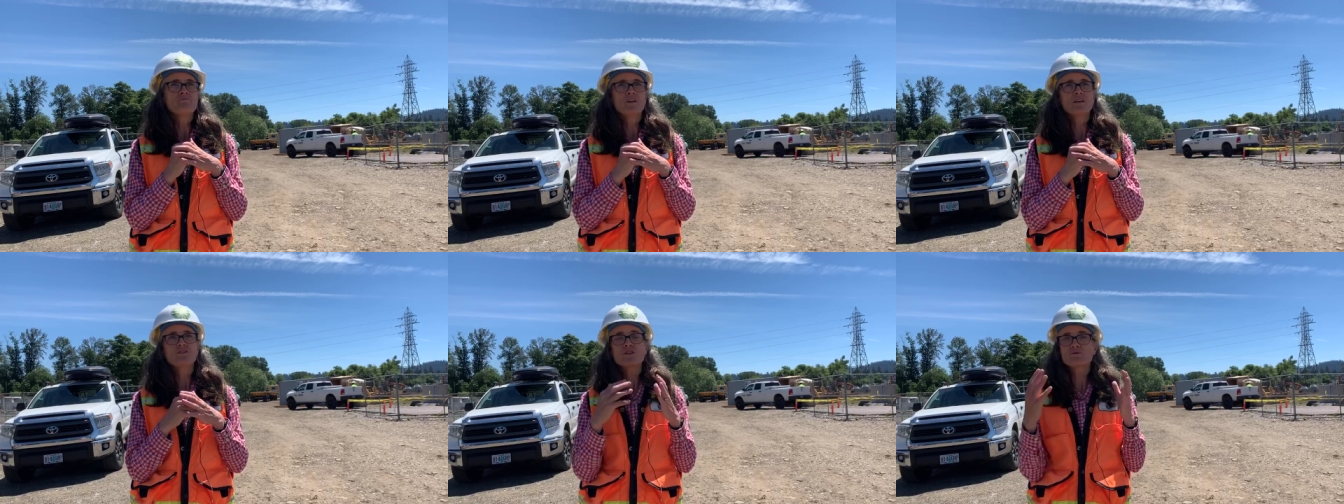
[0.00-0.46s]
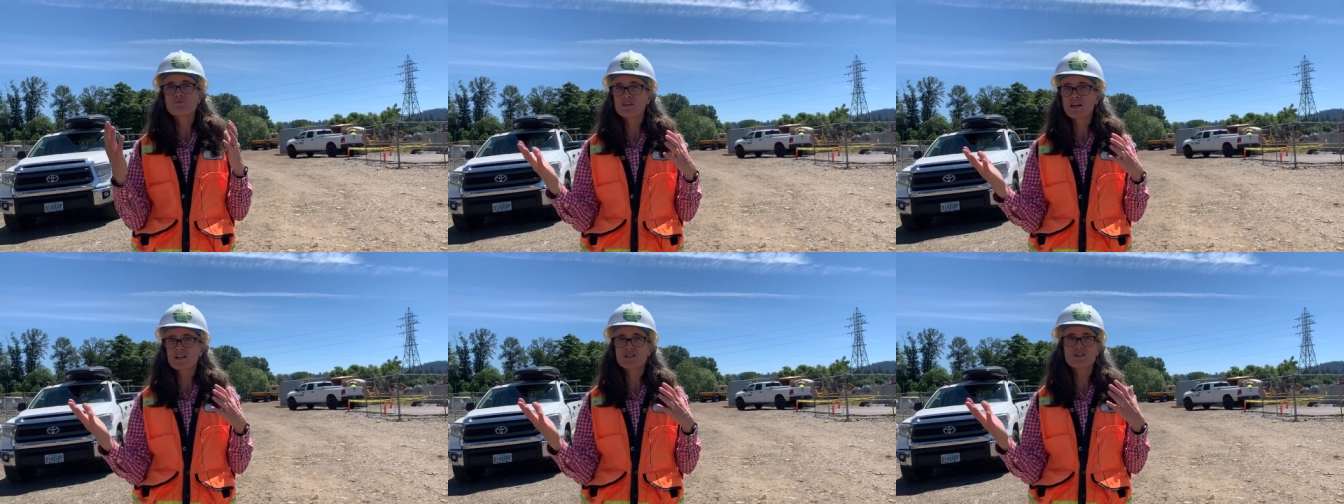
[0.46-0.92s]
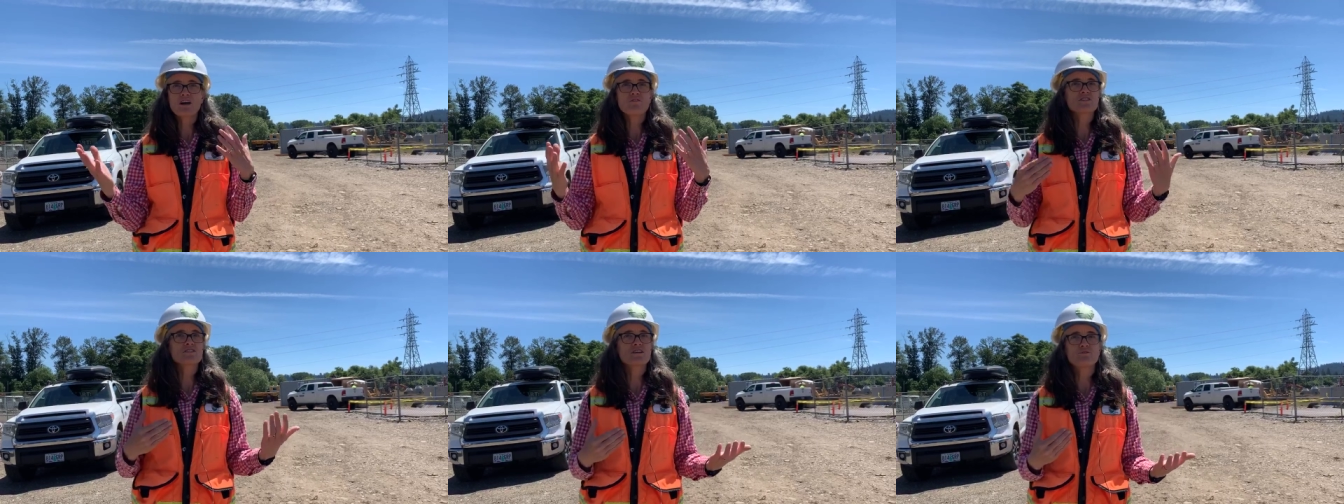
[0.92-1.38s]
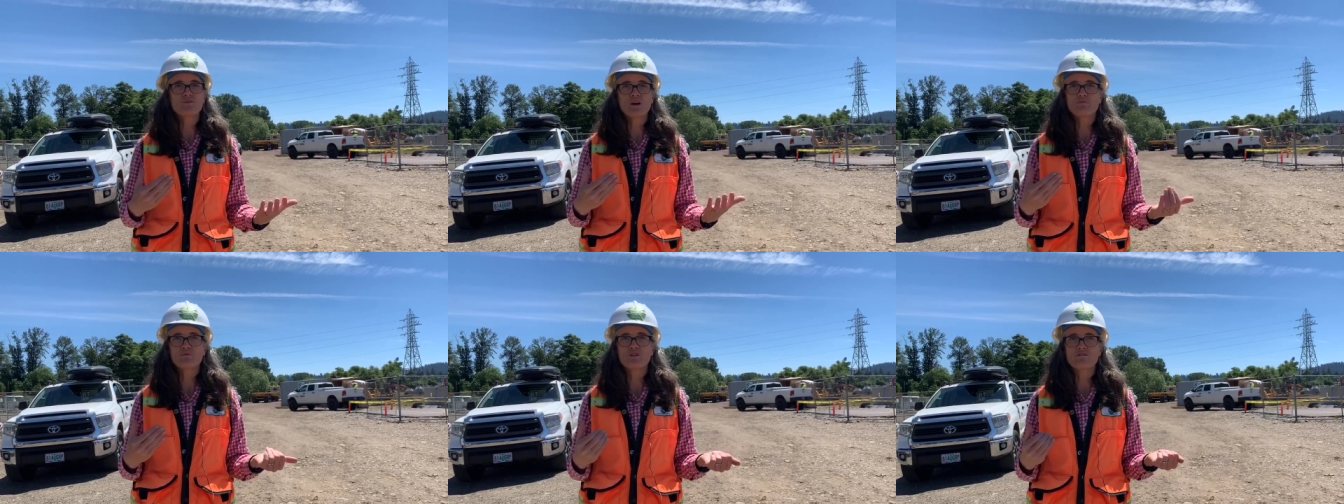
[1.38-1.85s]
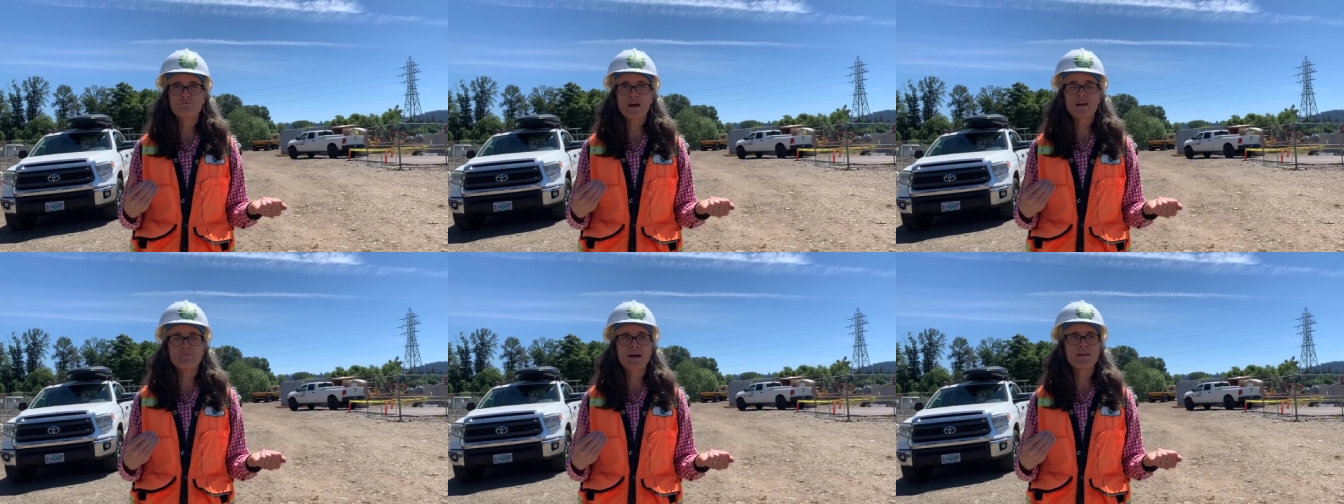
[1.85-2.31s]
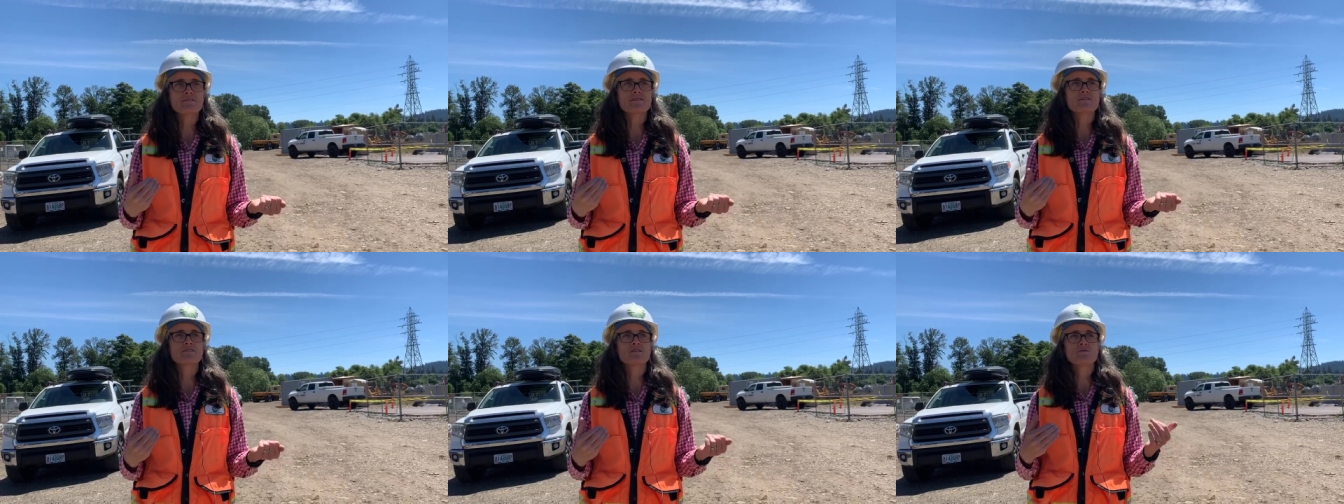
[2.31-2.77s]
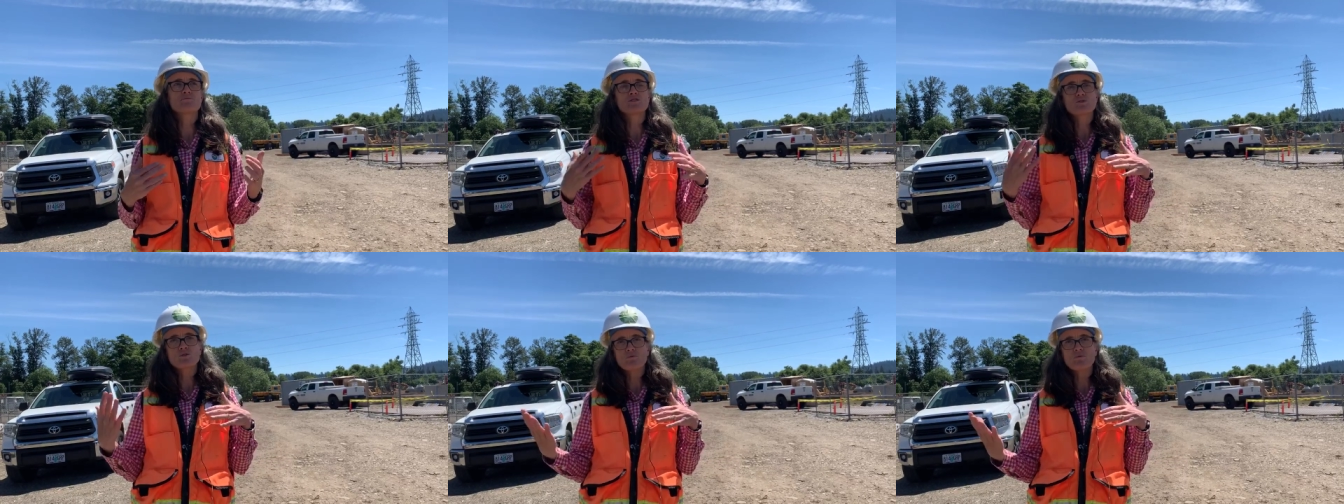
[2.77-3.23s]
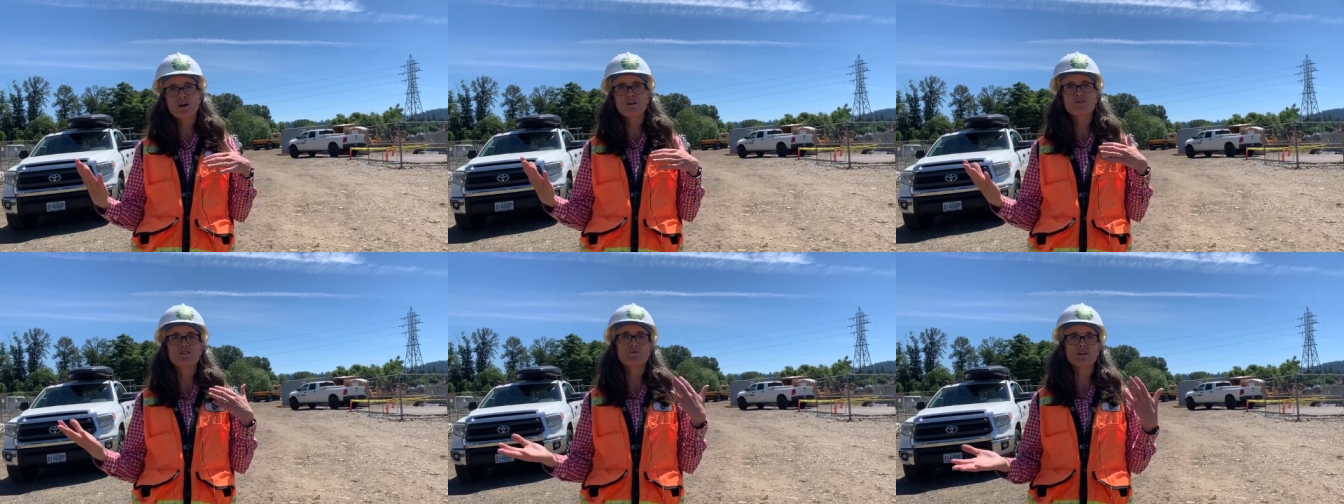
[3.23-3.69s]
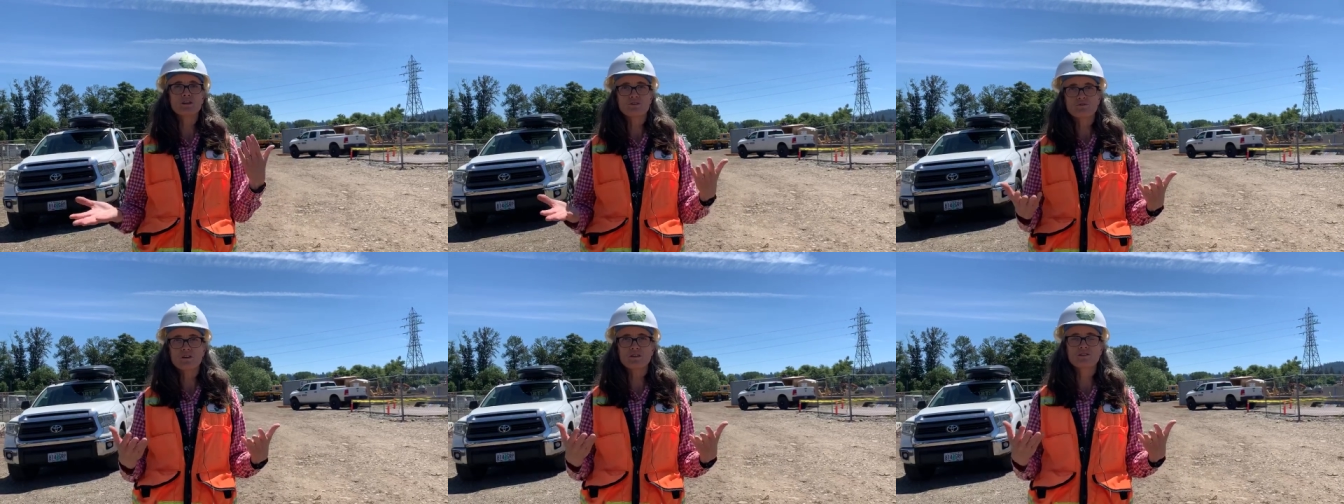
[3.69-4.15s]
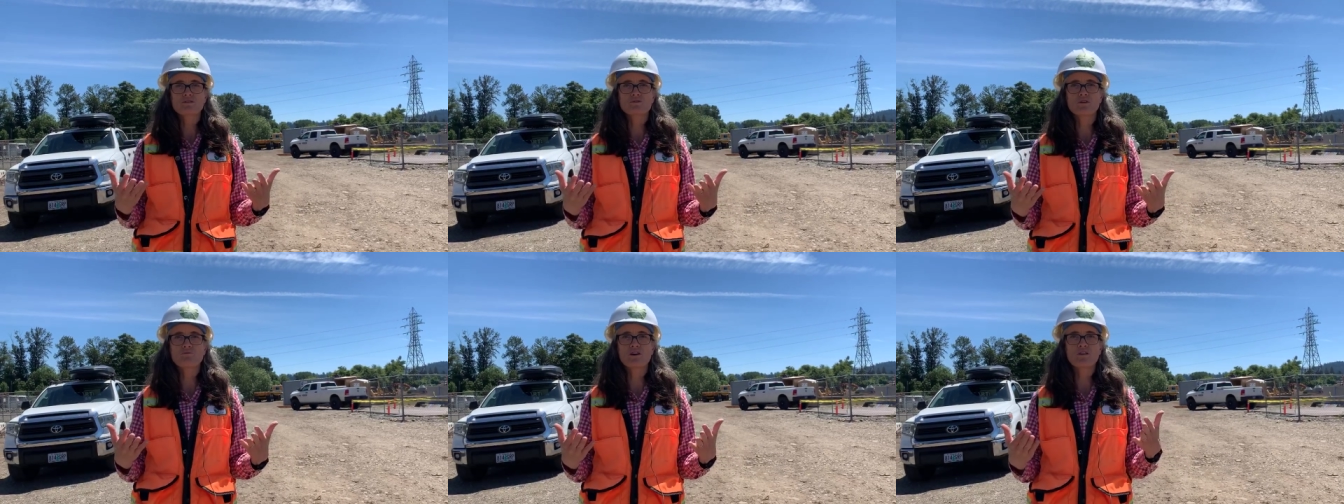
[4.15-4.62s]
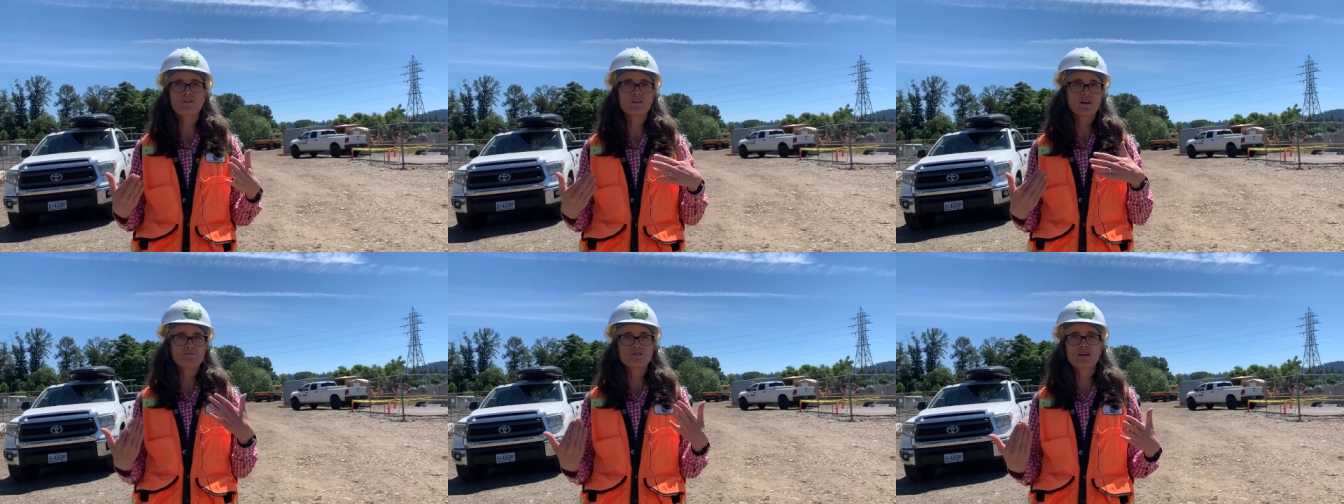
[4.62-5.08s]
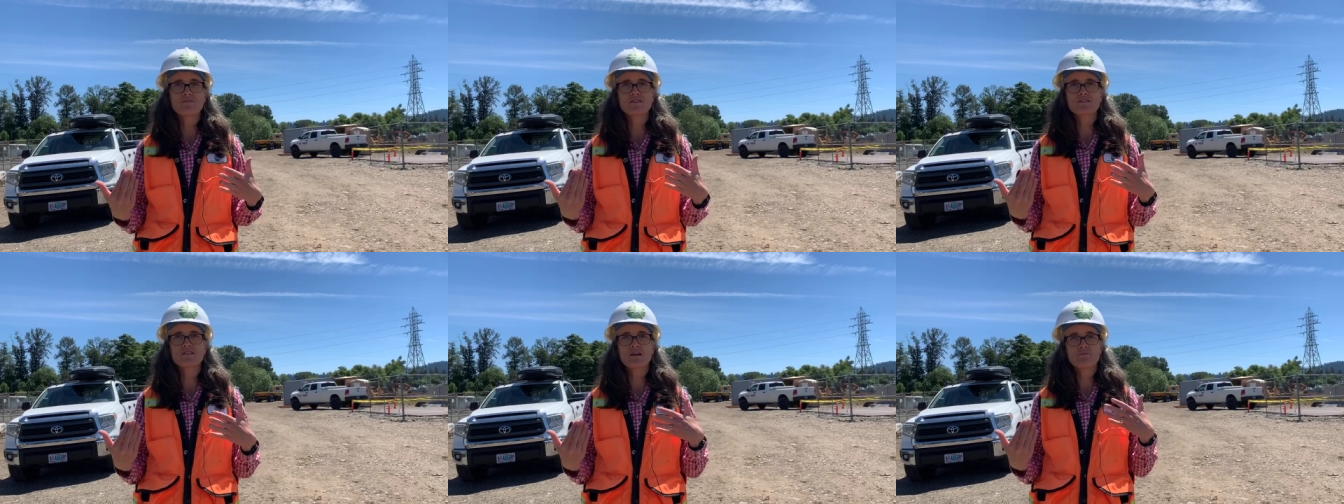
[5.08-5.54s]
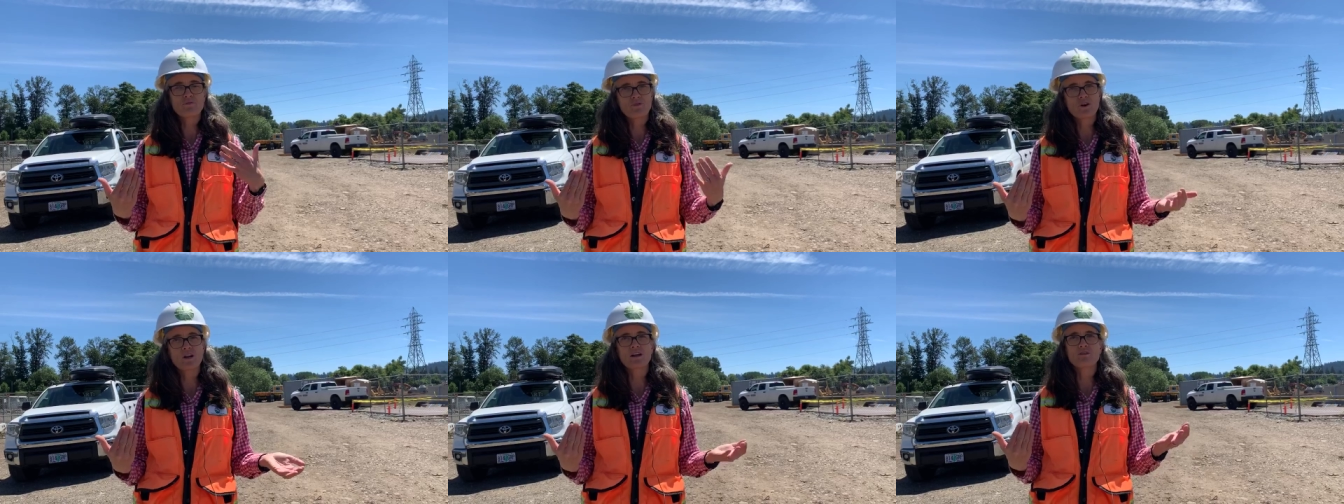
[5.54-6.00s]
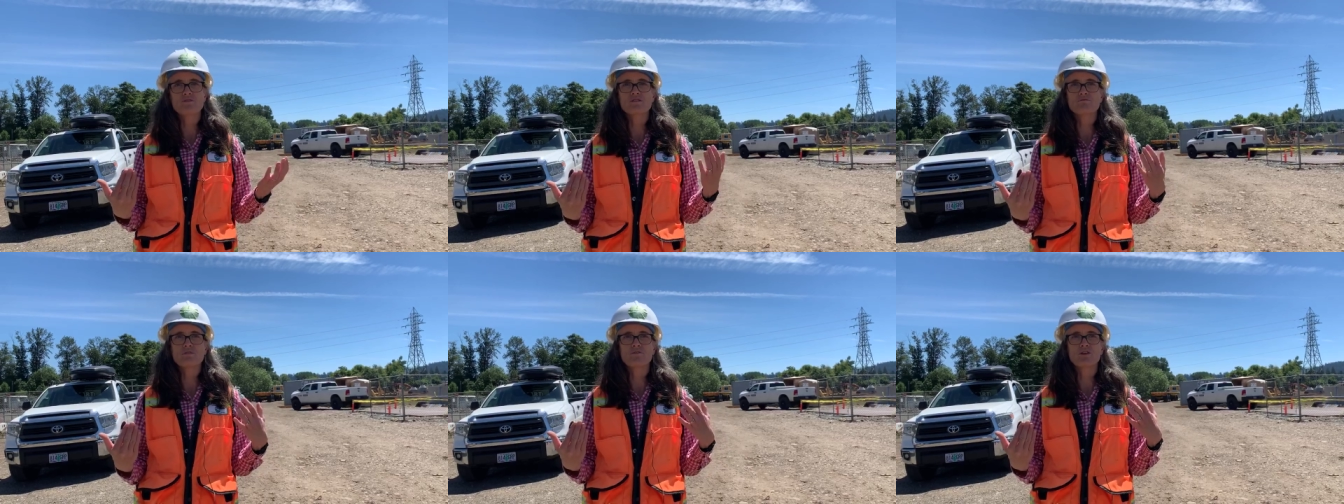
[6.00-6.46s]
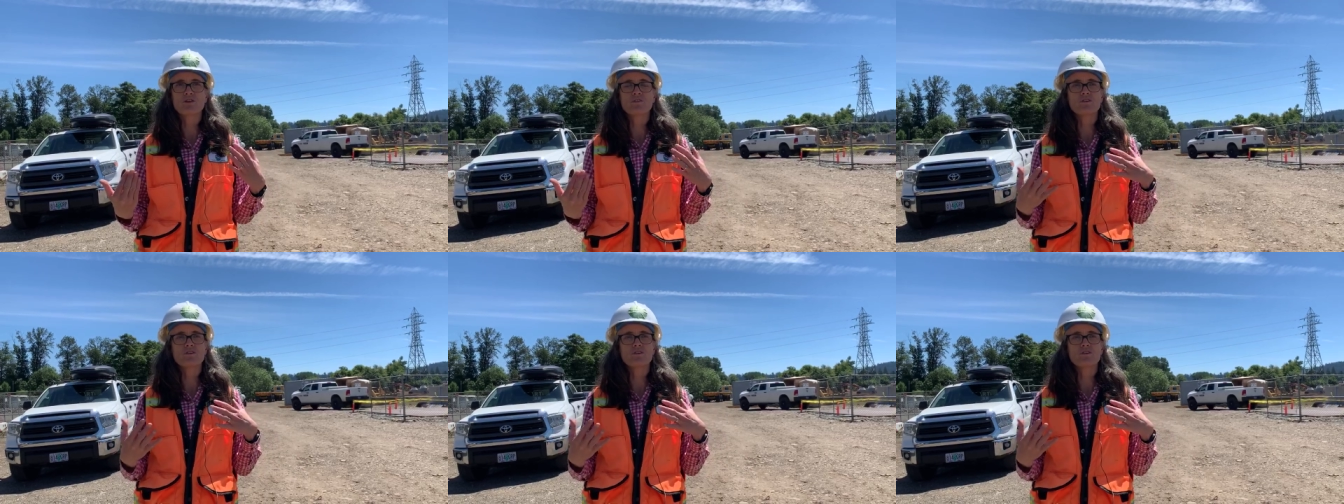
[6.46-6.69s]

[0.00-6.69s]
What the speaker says: Transportation, obviously, for our improved bike path system, stormwater, so we can treat the stormwater that comes off this site before it enters the river.